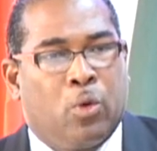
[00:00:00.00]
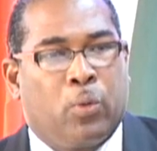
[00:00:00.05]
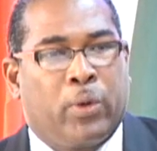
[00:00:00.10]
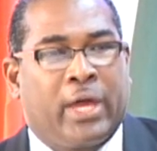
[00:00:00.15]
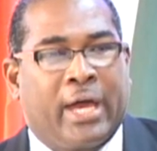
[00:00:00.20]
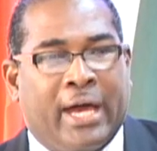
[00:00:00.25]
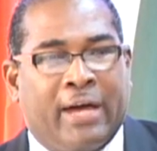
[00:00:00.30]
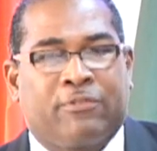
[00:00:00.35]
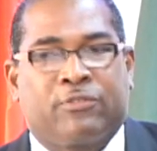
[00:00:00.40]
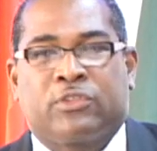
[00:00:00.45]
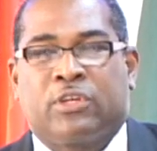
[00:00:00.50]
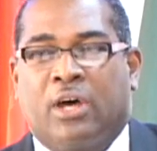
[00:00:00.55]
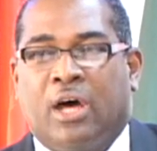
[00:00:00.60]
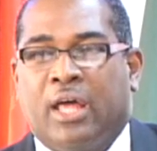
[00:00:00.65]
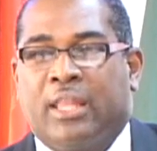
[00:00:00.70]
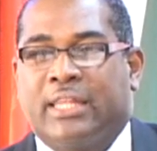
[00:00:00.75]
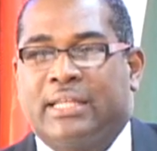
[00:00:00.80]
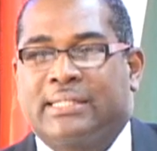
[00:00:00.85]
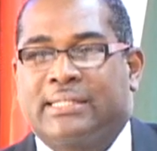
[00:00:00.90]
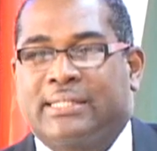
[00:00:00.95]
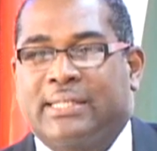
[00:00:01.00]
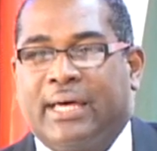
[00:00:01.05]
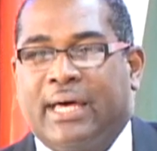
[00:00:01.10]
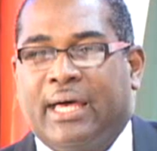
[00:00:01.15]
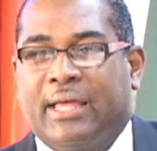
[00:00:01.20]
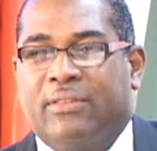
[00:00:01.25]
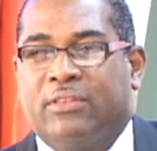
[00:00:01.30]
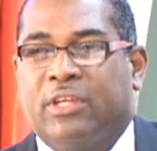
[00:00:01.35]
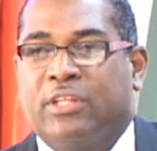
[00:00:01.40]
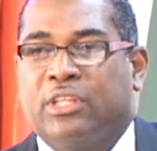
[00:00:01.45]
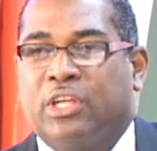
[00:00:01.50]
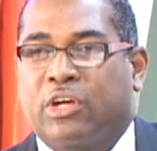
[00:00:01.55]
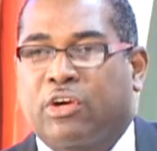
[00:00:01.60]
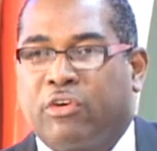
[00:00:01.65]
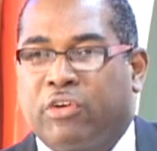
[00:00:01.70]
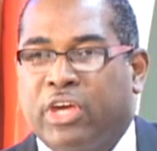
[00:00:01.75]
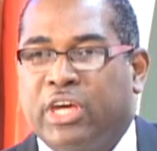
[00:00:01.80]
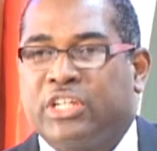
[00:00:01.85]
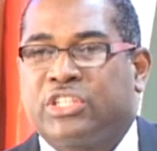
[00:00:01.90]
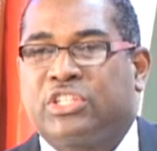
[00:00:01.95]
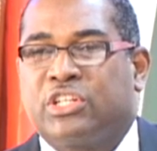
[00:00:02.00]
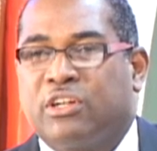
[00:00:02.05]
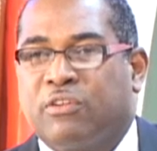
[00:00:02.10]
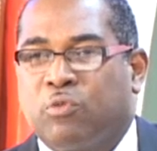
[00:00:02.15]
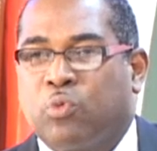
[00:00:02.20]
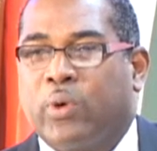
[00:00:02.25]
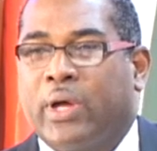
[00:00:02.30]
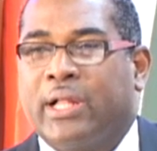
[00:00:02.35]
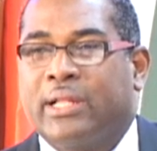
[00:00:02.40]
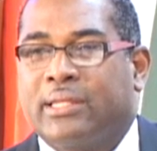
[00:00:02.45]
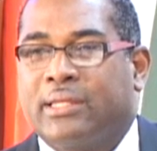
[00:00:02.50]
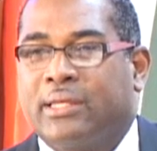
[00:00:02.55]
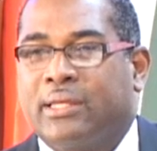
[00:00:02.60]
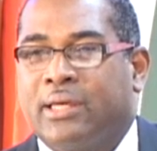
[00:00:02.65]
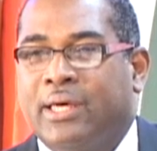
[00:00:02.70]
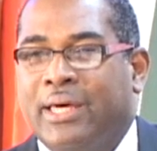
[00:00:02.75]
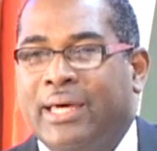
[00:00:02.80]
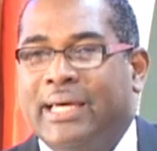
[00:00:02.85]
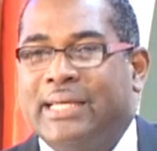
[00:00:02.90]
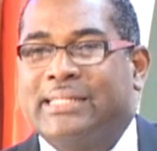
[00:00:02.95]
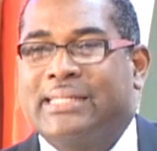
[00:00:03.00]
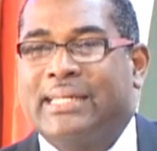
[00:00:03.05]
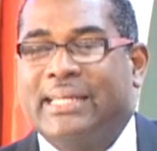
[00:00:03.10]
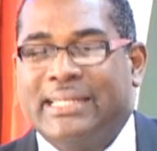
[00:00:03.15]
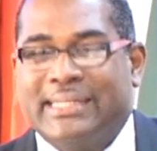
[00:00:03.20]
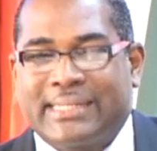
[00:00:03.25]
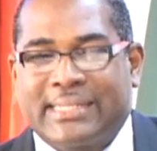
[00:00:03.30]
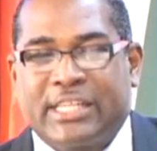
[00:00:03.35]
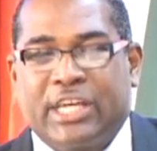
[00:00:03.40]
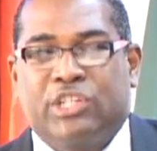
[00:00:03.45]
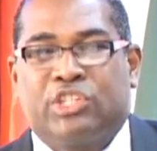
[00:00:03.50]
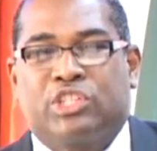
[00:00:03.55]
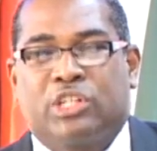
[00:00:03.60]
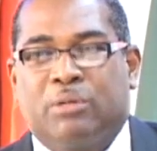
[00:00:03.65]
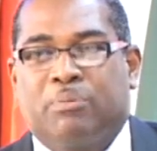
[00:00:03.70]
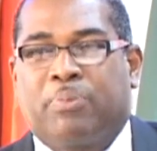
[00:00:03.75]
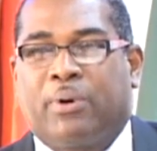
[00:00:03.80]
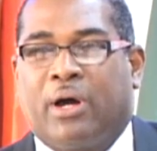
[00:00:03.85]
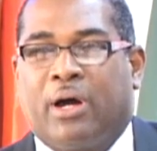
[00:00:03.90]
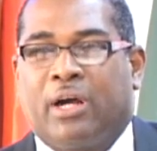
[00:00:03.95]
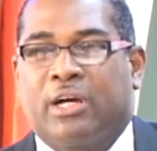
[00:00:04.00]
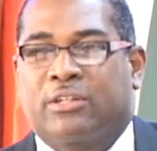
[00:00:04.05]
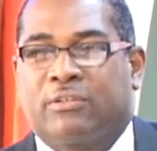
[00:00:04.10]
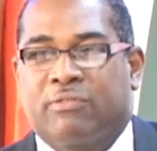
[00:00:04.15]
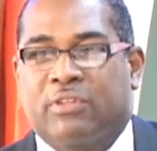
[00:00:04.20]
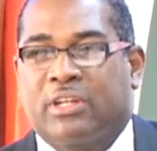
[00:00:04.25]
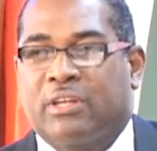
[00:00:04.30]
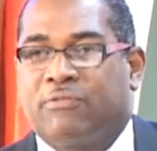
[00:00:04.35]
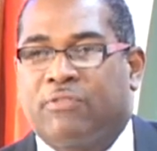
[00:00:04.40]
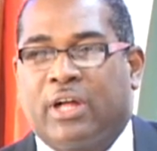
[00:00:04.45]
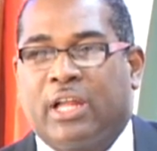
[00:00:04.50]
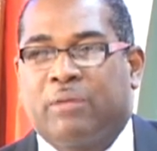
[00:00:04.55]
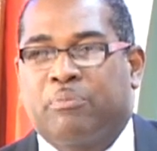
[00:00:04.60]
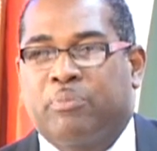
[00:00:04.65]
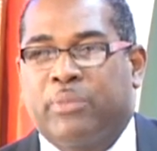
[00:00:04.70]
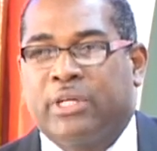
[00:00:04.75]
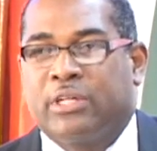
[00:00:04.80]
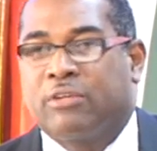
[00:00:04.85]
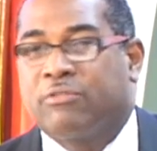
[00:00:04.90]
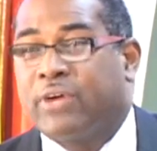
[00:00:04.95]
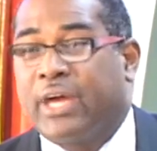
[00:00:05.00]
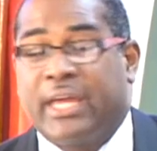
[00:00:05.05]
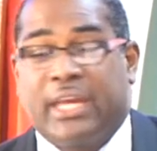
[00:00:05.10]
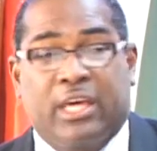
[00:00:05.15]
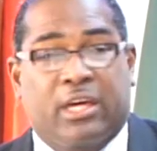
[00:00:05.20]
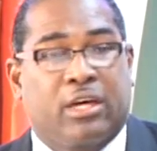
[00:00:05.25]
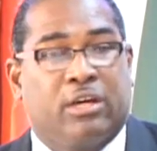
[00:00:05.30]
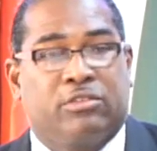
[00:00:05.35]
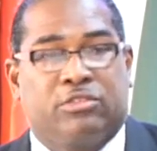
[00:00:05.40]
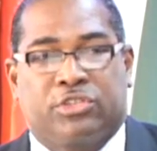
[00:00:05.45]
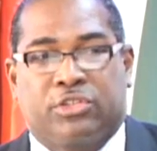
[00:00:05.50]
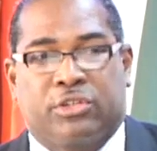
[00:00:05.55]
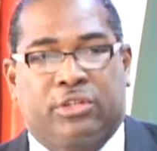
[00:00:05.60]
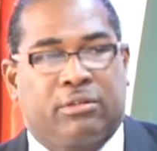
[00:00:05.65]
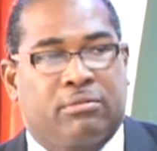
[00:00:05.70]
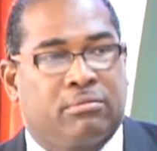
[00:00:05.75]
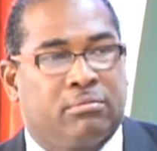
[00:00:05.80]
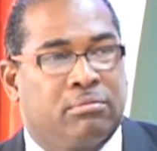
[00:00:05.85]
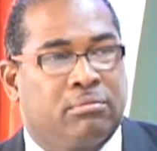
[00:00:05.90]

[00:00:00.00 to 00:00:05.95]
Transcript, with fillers: We have to understand that the creation of wealth is an essential part of the development of any country.